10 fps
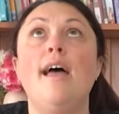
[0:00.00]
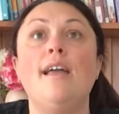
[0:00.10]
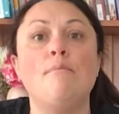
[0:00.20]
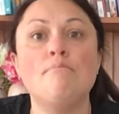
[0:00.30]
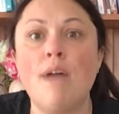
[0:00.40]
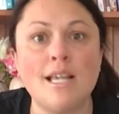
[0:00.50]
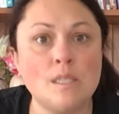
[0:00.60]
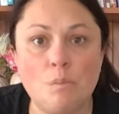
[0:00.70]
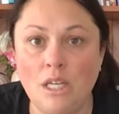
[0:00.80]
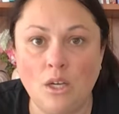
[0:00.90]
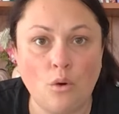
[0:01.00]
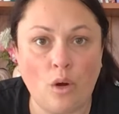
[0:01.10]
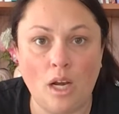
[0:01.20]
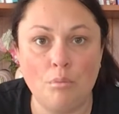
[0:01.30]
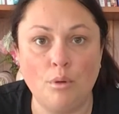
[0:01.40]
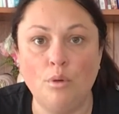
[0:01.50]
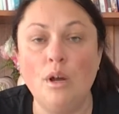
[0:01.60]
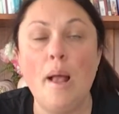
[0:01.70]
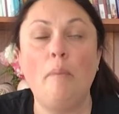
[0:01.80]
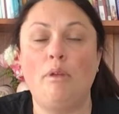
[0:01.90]
It must be
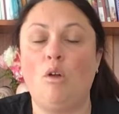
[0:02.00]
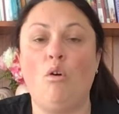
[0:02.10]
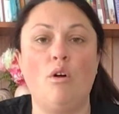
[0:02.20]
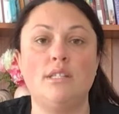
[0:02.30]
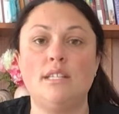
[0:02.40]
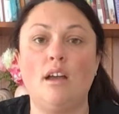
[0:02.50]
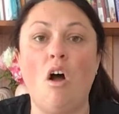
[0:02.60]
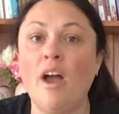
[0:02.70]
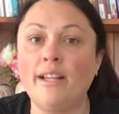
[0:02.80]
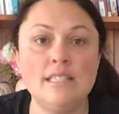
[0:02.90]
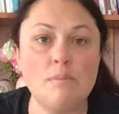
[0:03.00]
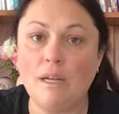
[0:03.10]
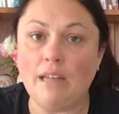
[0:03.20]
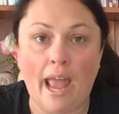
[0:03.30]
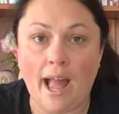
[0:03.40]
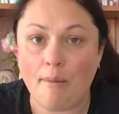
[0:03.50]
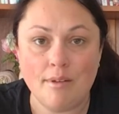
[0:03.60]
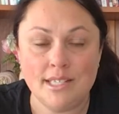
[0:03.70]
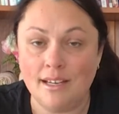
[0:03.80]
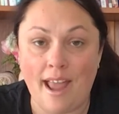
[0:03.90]
incredible, because I can spend
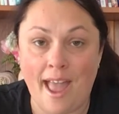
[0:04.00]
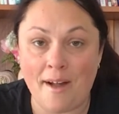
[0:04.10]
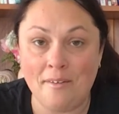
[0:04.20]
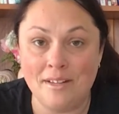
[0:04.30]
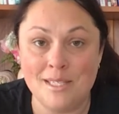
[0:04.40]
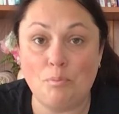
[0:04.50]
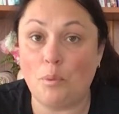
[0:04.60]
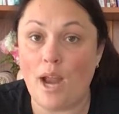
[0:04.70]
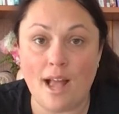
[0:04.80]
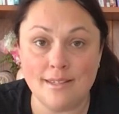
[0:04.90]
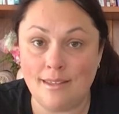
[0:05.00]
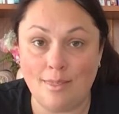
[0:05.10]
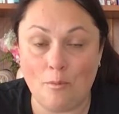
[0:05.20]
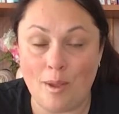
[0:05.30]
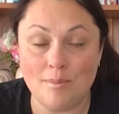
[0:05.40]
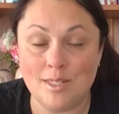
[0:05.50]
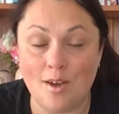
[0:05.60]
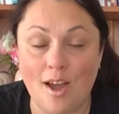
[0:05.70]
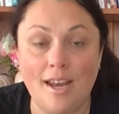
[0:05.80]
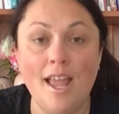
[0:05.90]
hours and hours browsing the
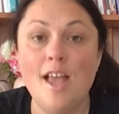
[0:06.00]
website,